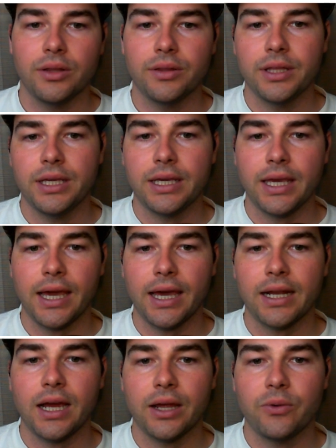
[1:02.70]
the
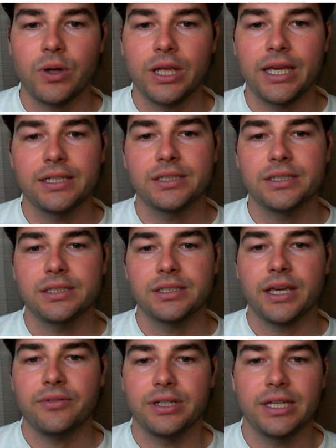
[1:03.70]
Cat highway engines
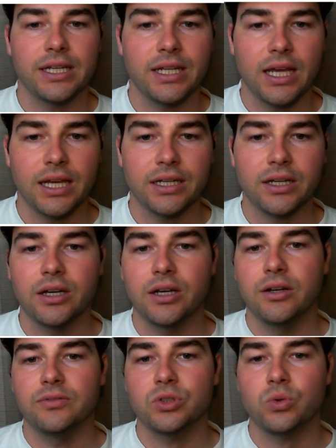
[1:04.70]
have a deadline
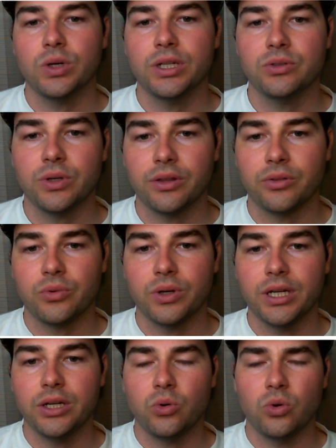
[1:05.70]
of
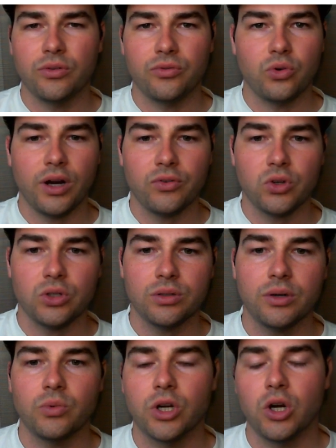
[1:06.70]
2023 or forever
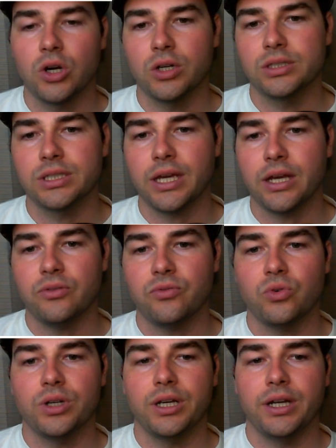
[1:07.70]
regards
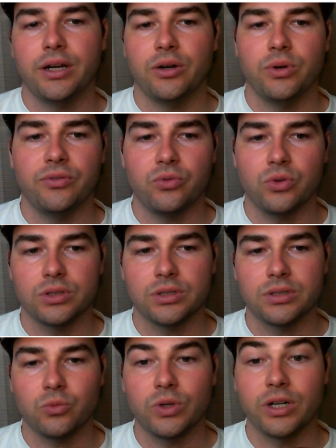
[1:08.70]
California Air
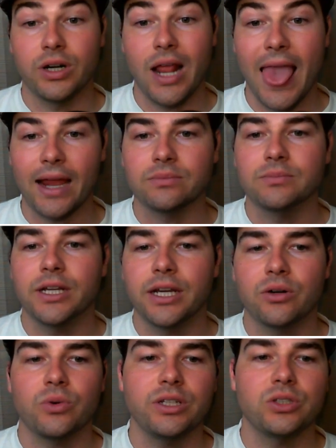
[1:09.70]
Resources Board.
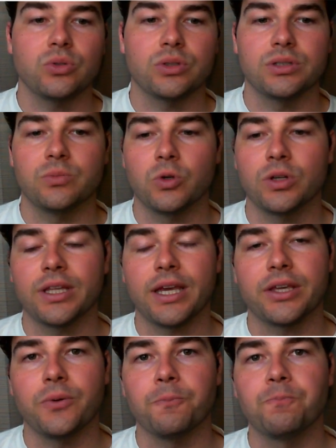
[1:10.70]

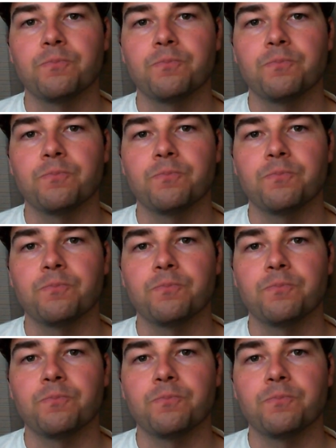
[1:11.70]
Thank you.